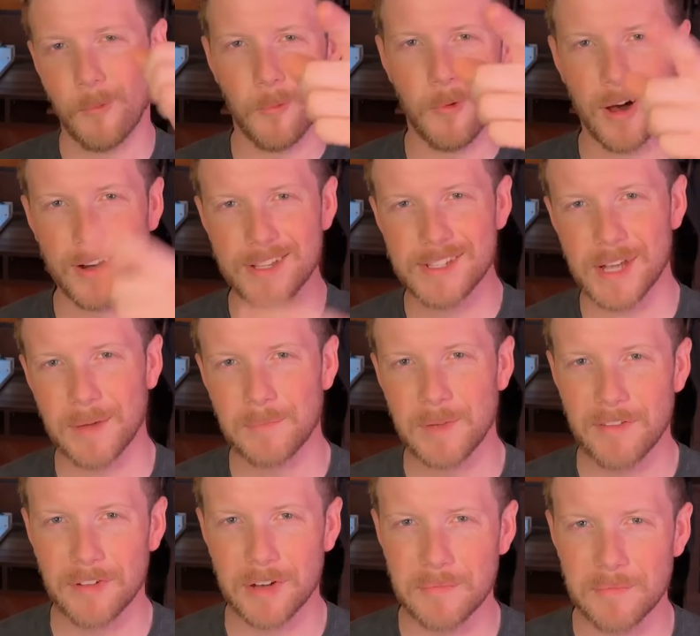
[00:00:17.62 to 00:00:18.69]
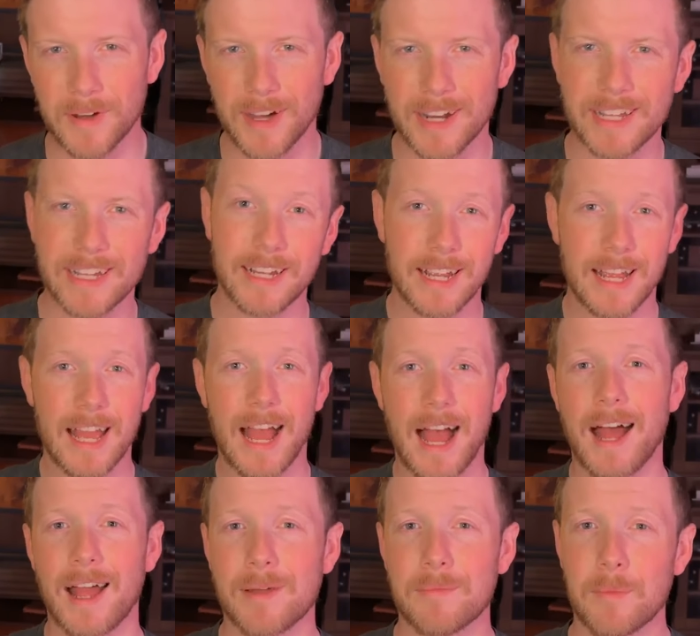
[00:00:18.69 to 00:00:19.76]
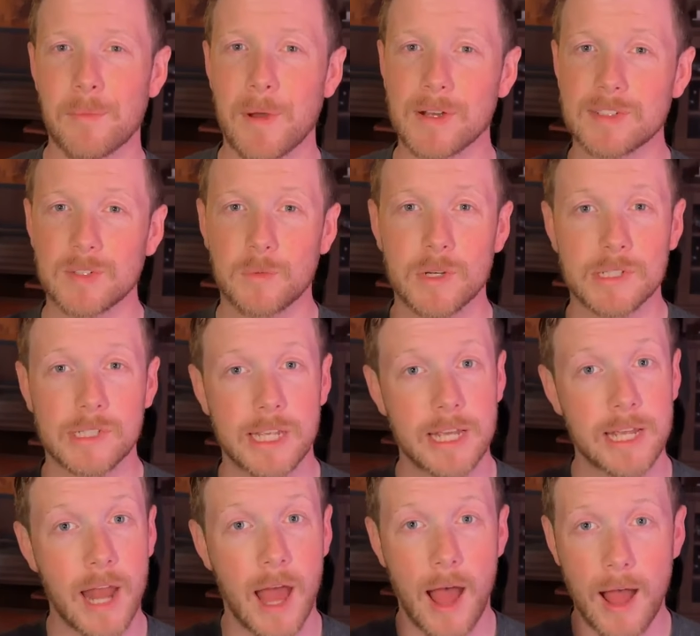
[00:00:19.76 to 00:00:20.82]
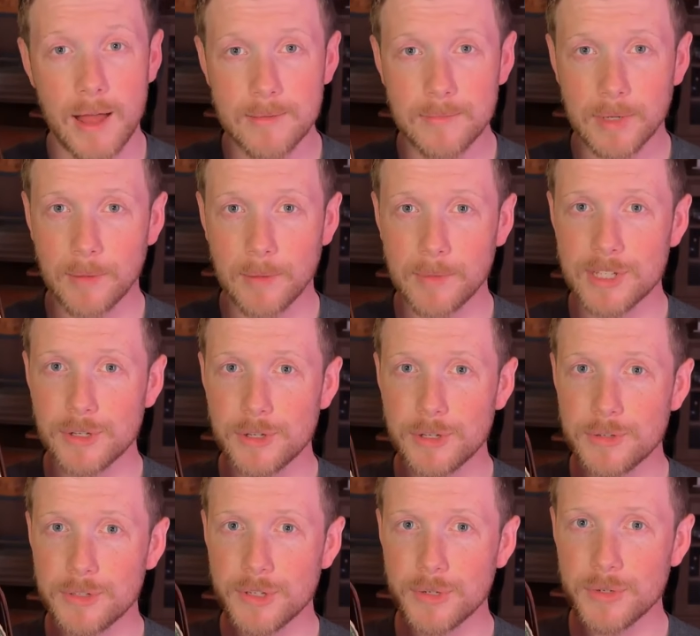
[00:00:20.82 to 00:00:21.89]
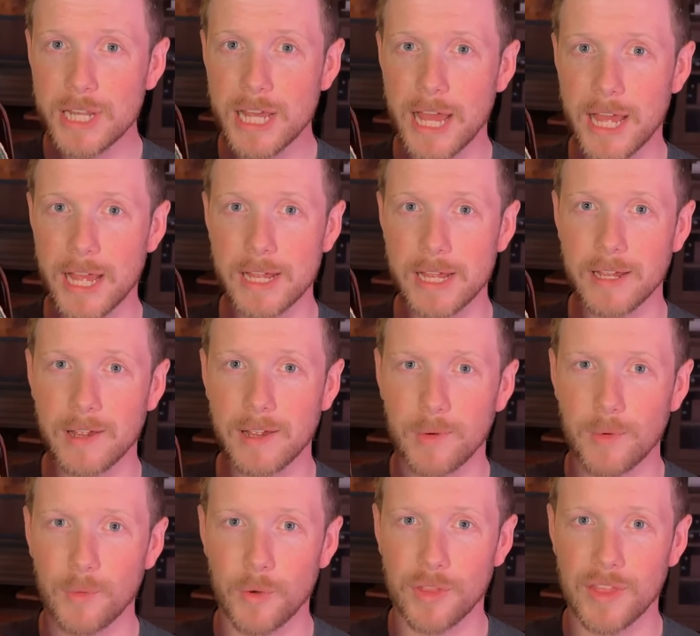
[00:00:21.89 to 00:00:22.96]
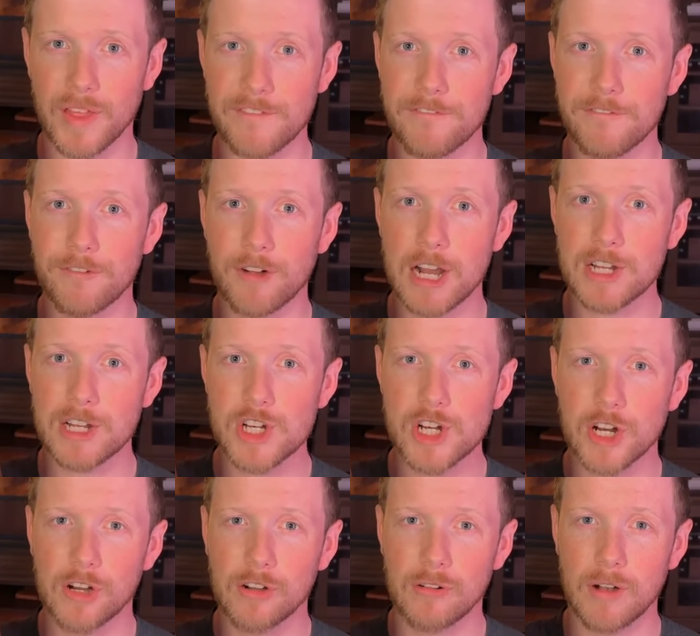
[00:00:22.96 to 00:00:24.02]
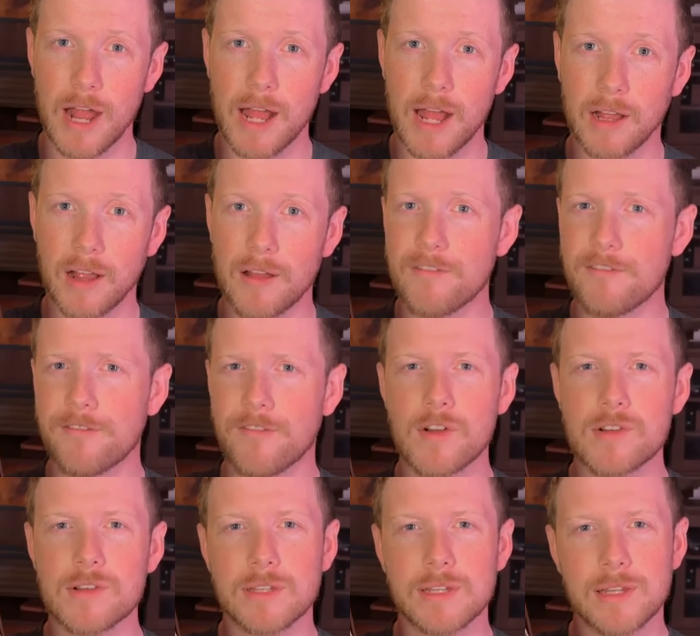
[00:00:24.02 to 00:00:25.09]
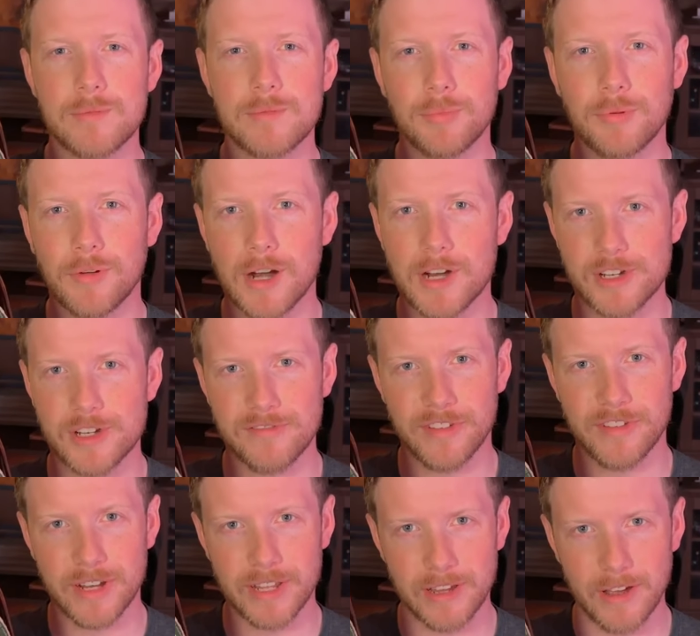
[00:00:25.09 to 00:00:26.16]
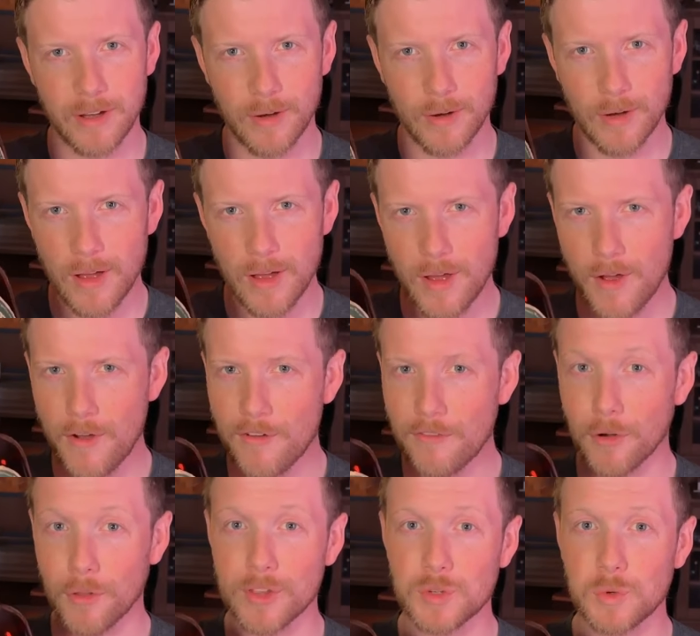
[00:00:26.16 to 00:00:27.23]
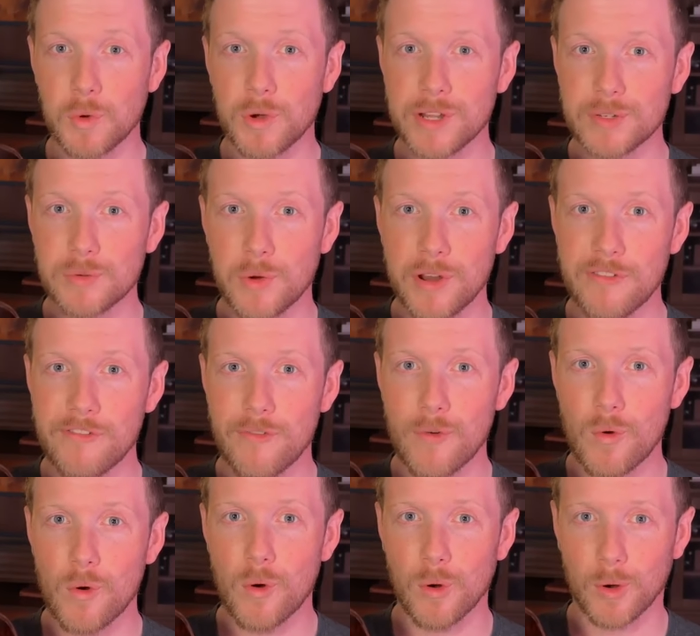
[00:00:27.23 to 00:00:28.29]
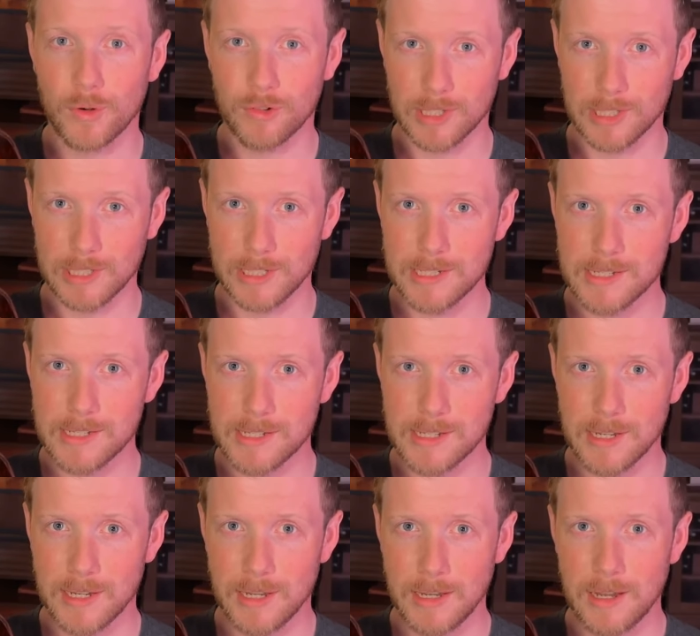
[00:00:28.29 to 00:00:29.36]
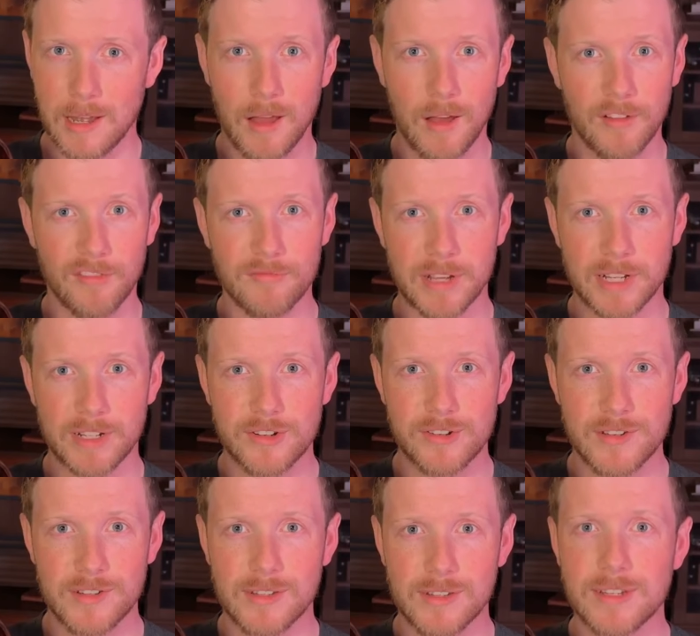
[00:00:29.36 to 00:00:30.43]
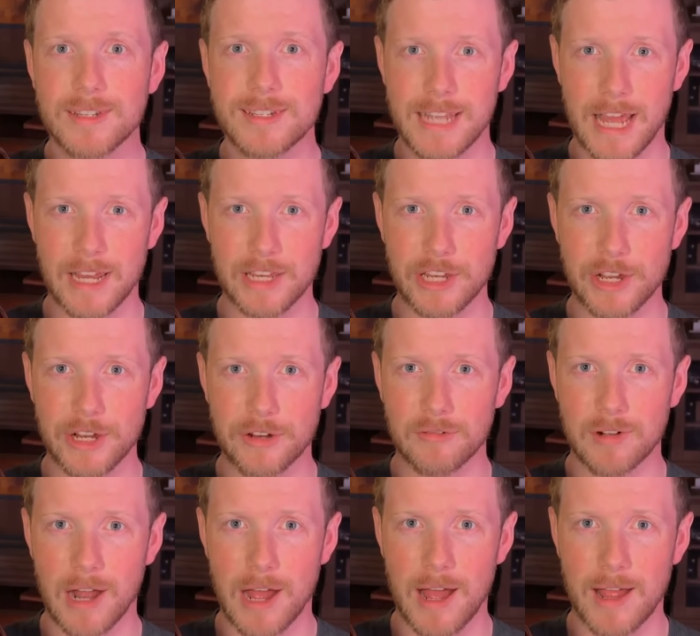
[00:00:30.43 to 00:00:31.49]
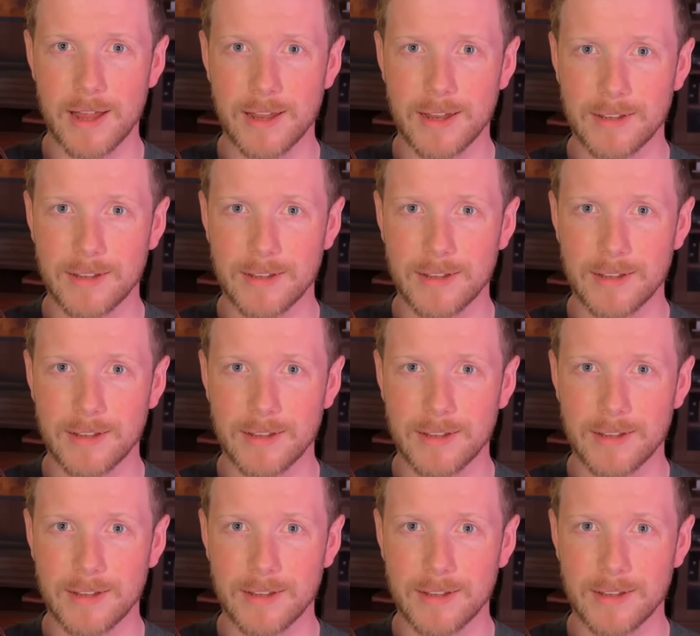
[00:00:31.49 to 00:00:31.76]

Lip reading: What is up, everybody? I am Amongst the Whiskey, and I am coming to you today with a fresh crack first impression video for the 2024 release of Michter's 10-Year Rye.